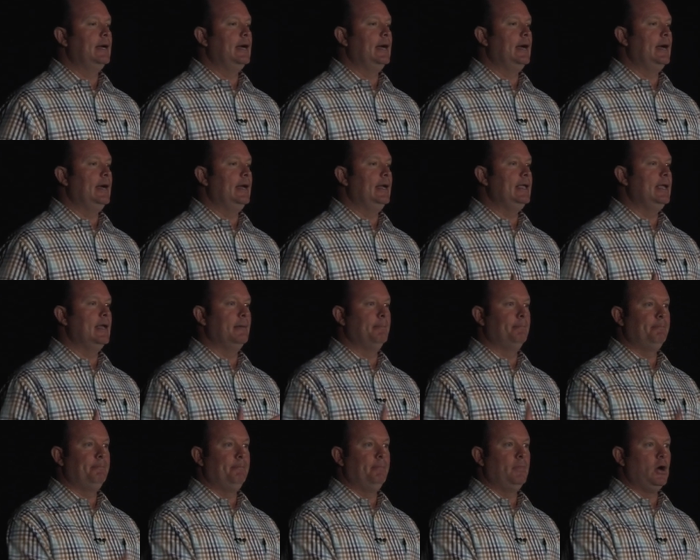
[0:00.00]
uh,
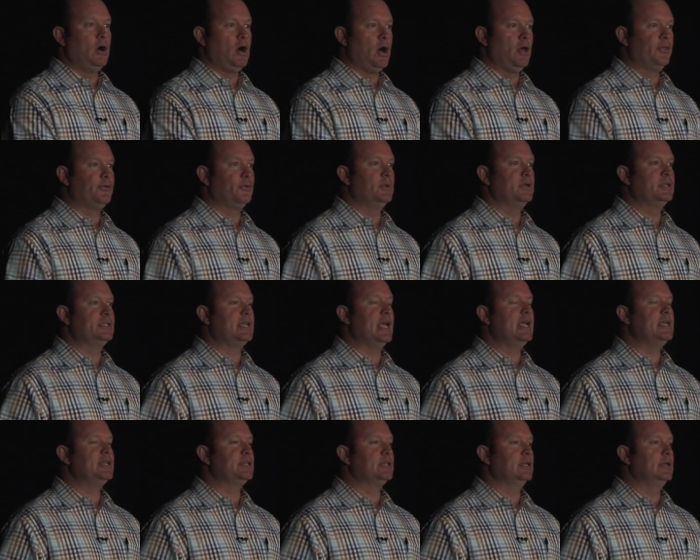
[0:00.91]
him
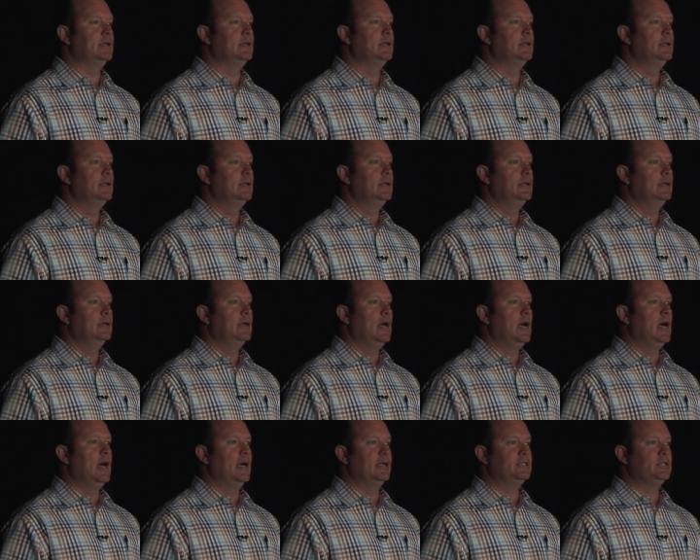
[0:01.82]
authorization
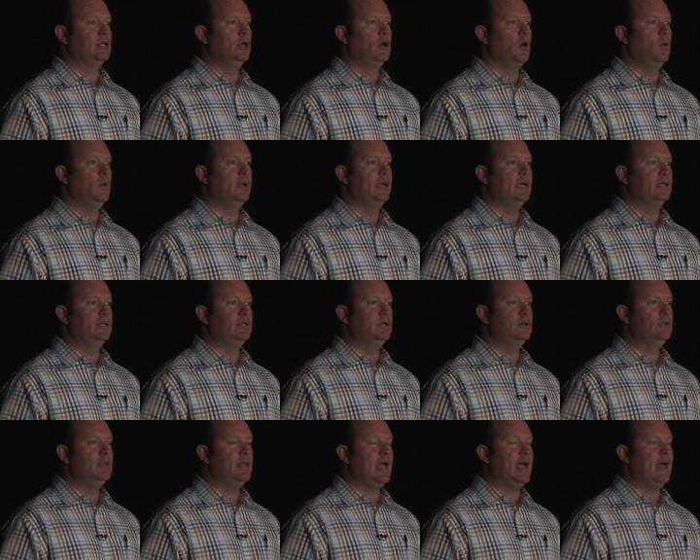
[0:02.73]
uh, to go in and
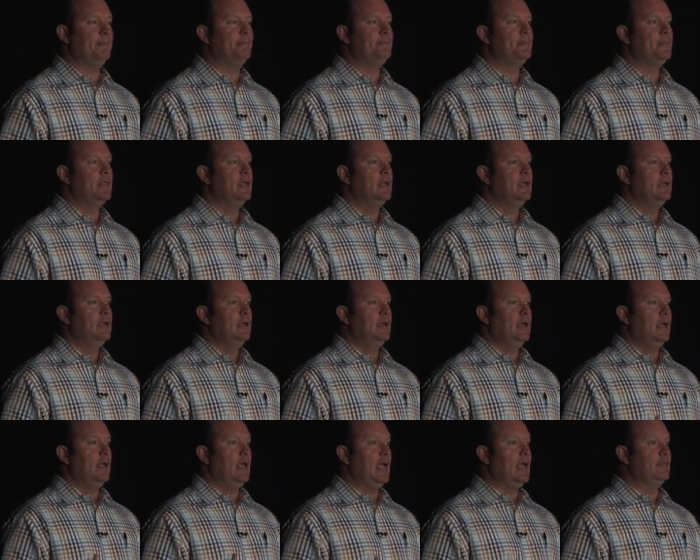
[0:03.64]
do that.
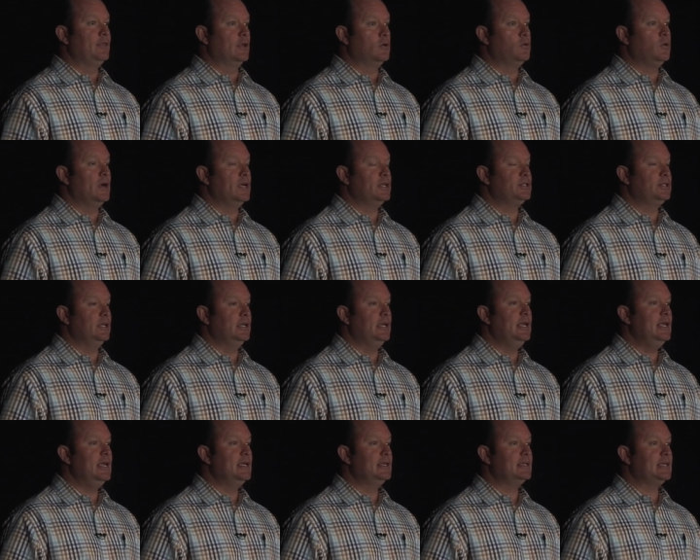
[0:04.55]
And the
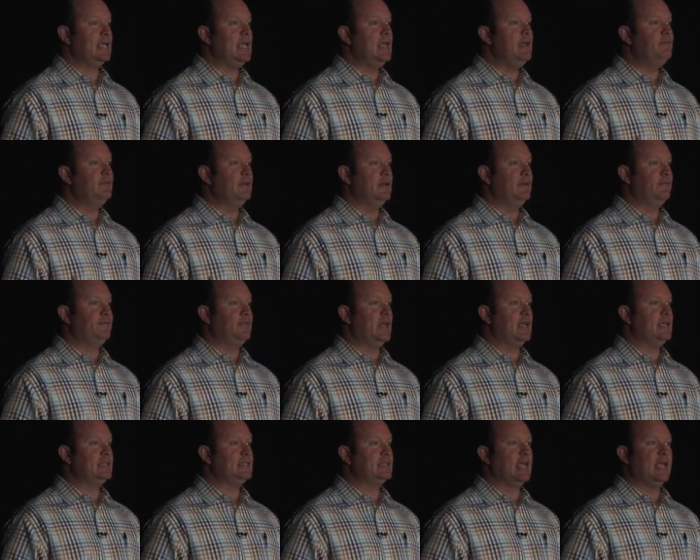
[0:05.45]
question is, even if
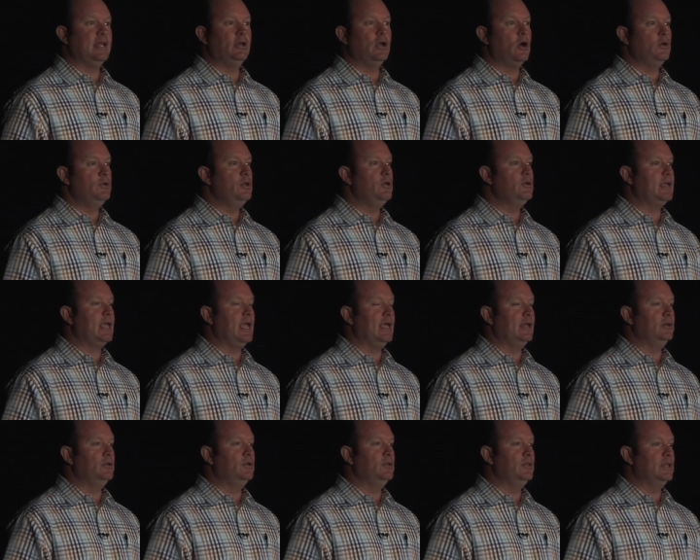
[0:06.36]
they say, no, you
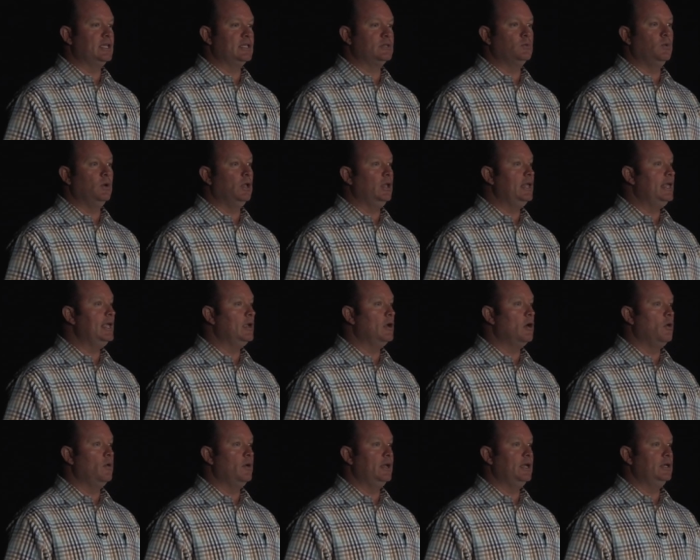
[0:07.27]
can't do this, will he
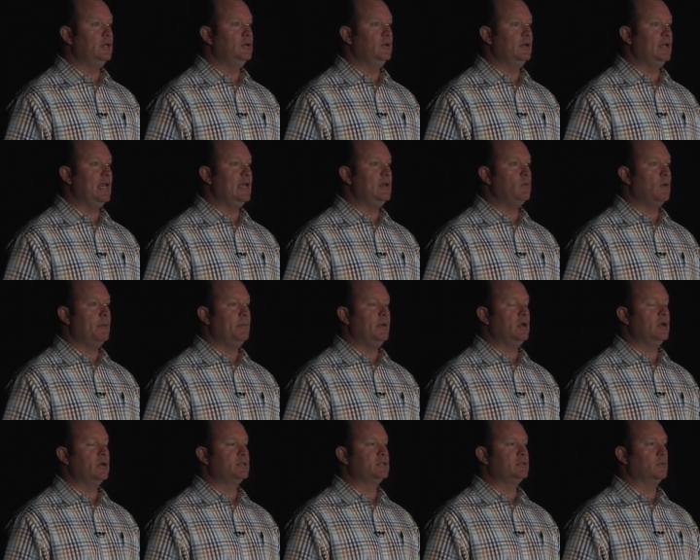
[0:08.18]
go in and do it anyway?
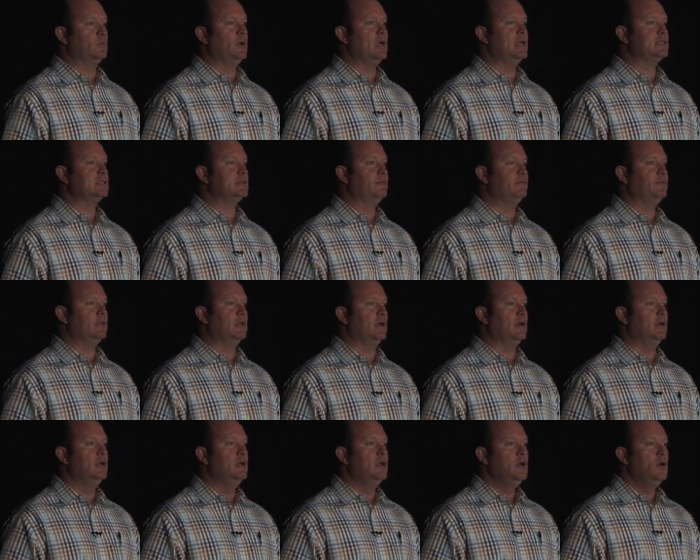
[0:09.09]
Because the rest of
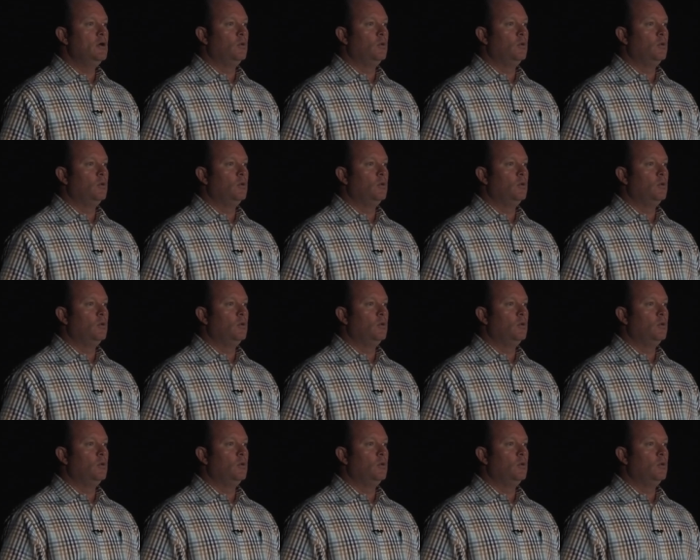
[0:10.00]
the